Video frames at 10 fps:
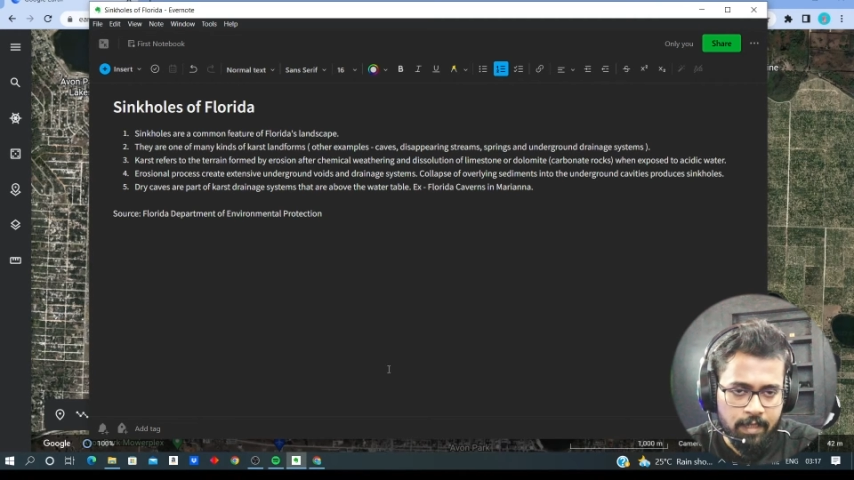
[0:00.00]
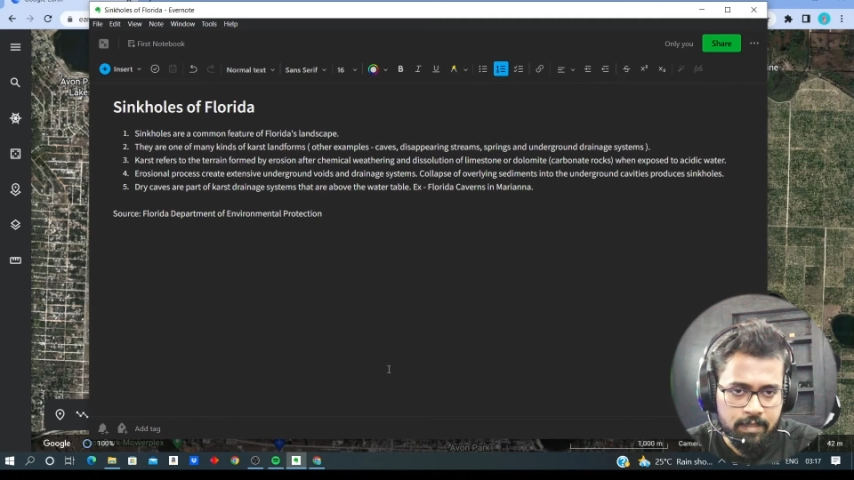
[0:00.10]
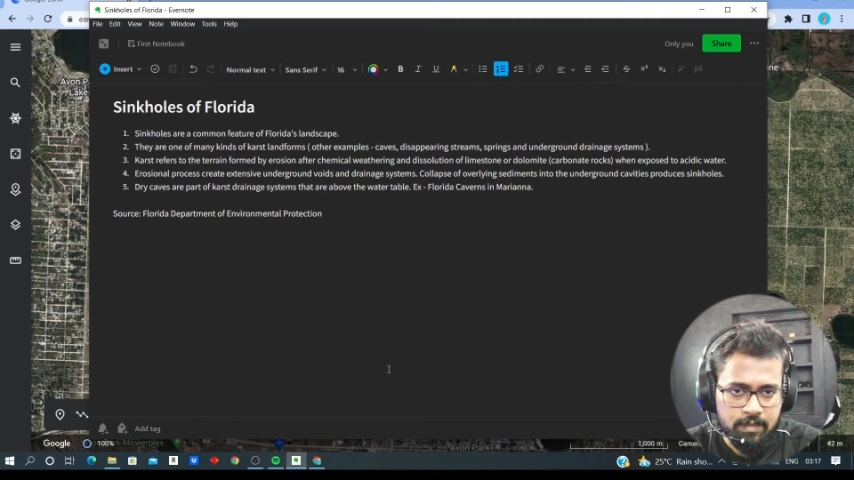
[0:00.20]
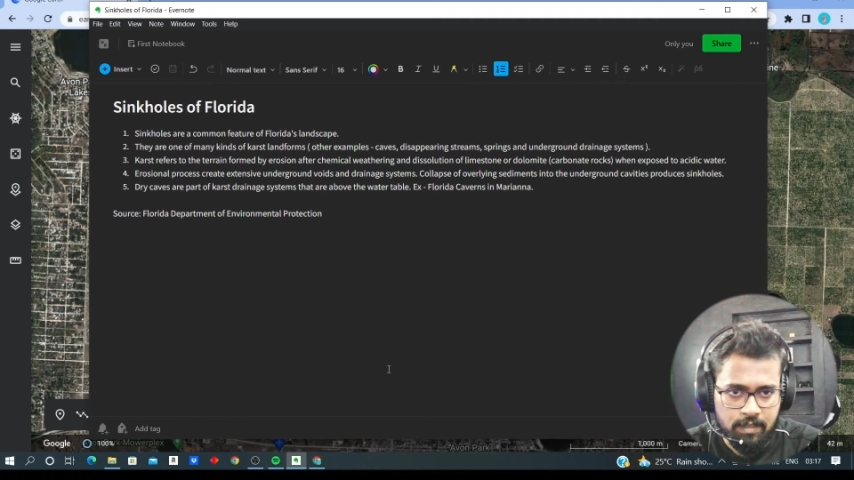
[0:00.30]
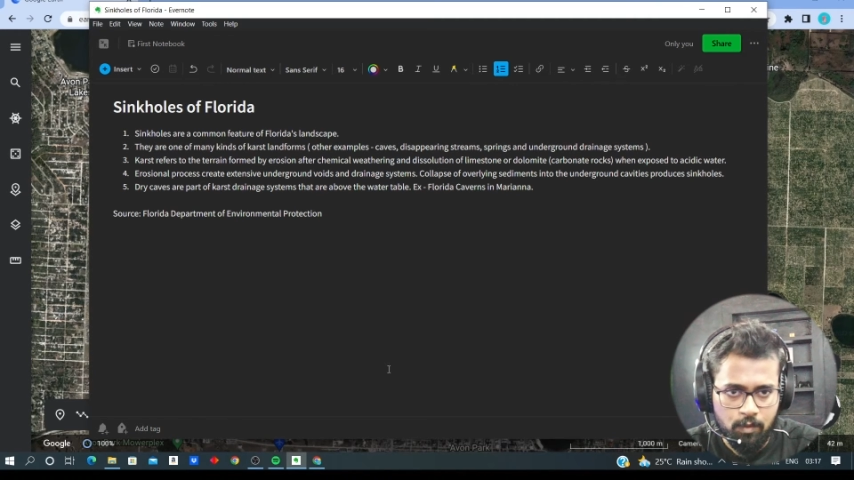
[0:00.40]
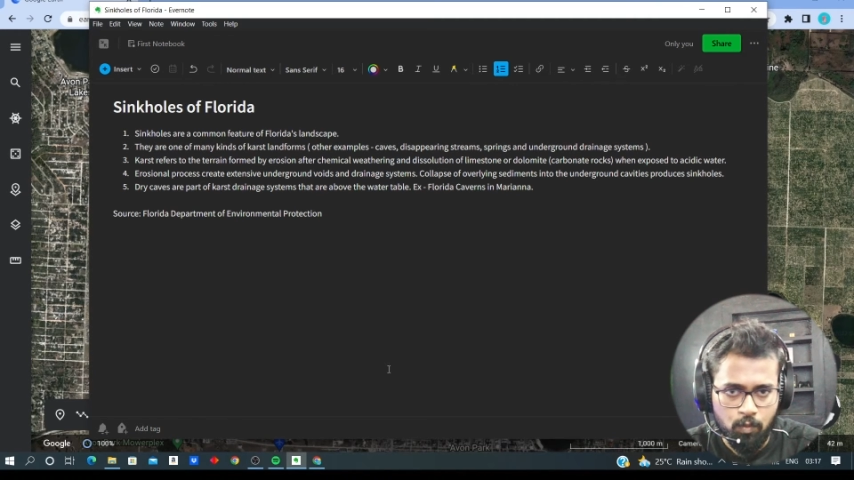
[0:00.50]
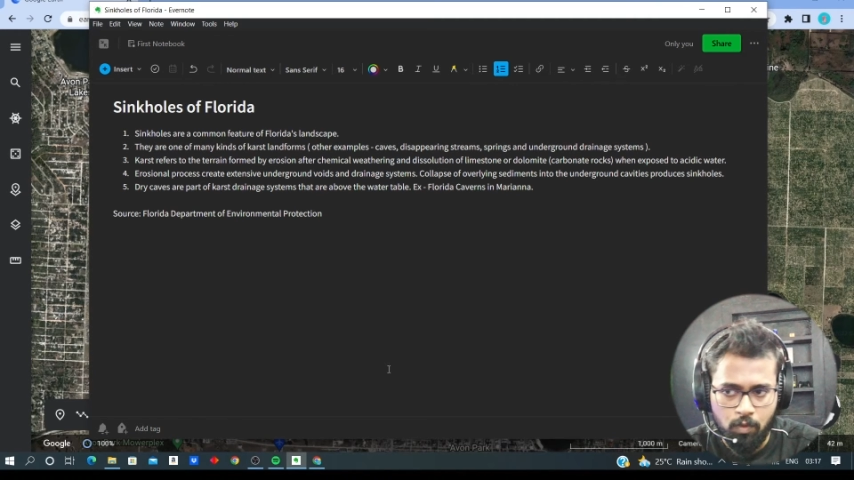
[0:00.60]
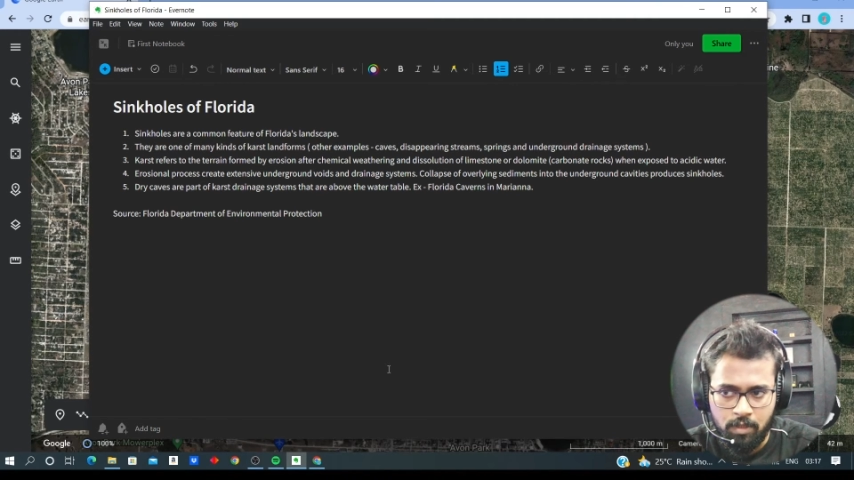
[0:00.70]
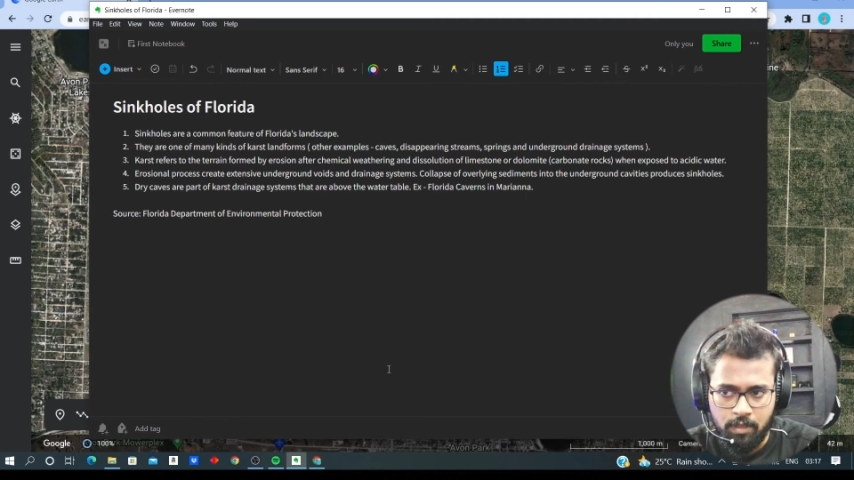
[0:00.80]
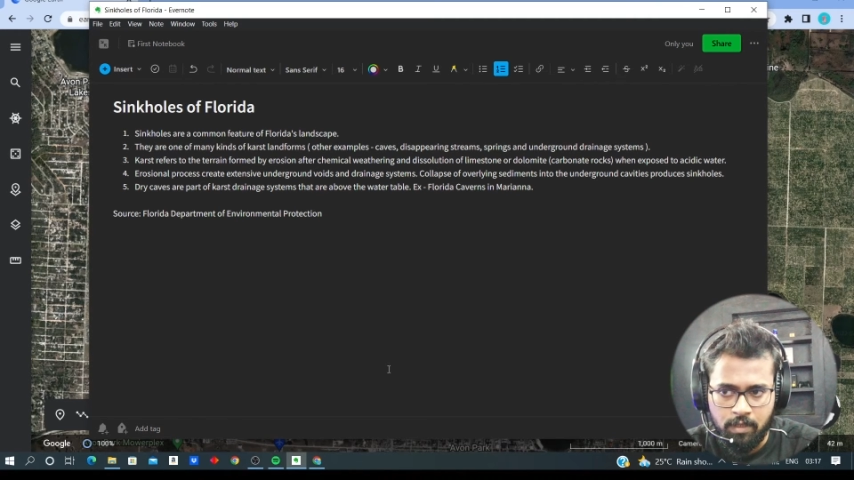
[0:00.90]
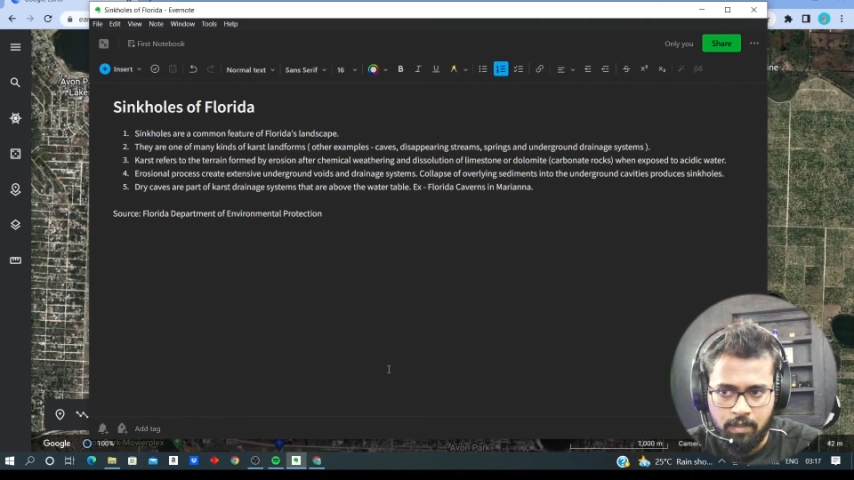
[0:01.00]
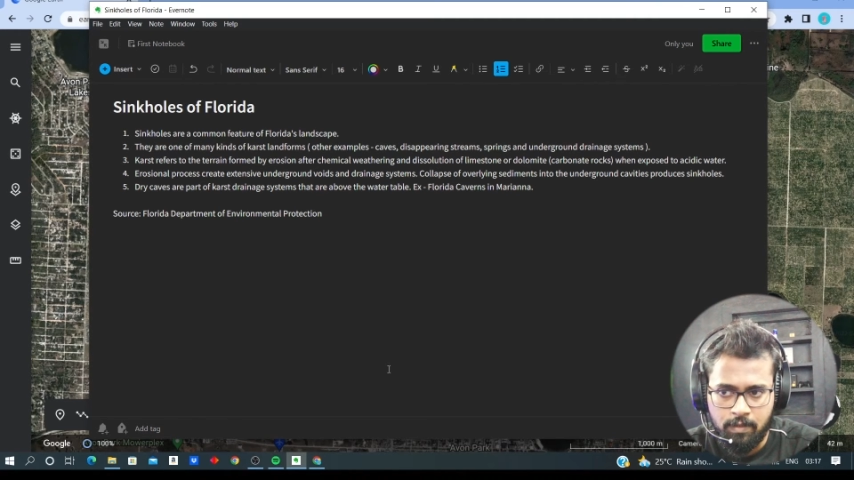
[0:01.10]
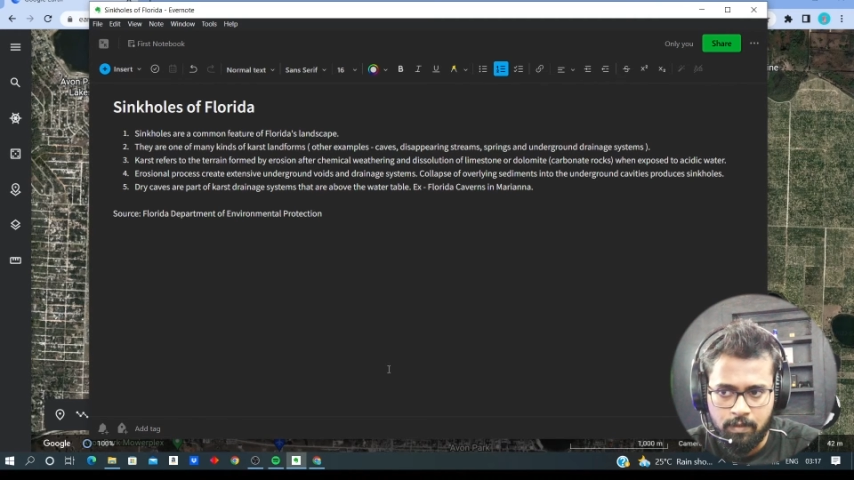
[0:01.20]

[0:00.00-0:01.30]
acidic water.